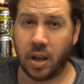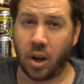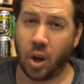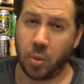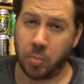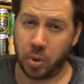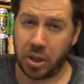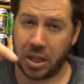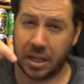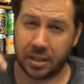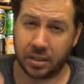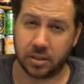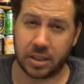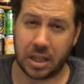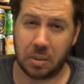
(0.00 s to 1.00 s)
I'll put their
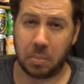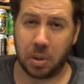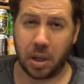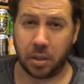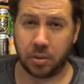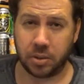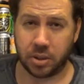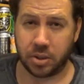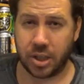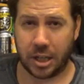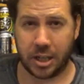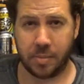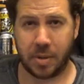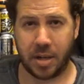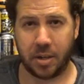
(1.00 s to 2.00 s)
links down below, so check
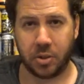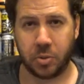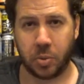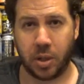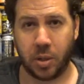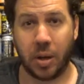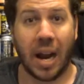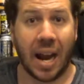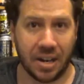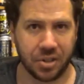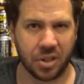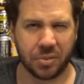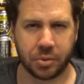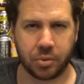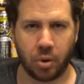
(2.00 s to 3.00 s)
them out as well, and
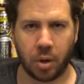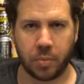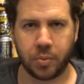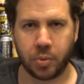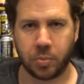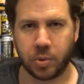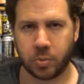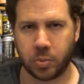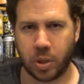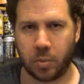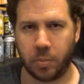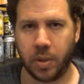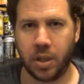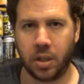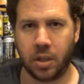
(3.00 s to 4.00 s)
subscribe to them as well.
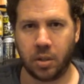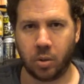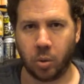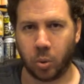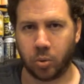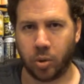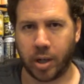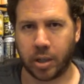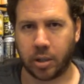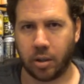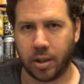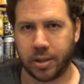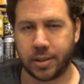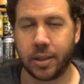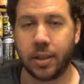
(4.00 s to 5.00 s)
They're all great
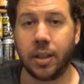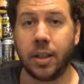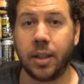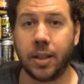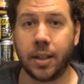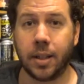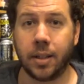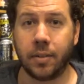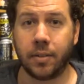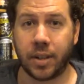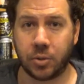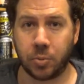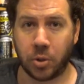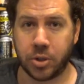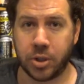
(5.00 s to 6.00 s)
guys.
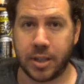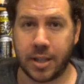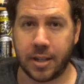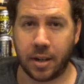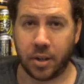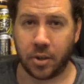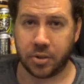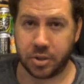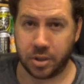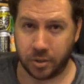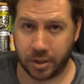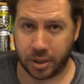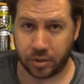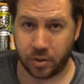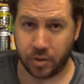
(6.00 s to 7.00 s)
Thanks for watching then, and I'll see you
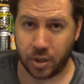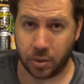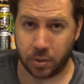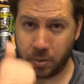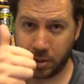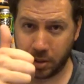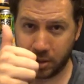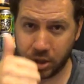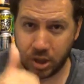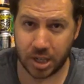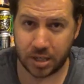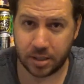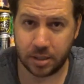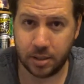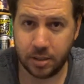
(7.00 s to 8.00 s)
on the next review.
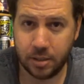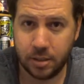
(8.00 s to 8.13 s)
Cheers.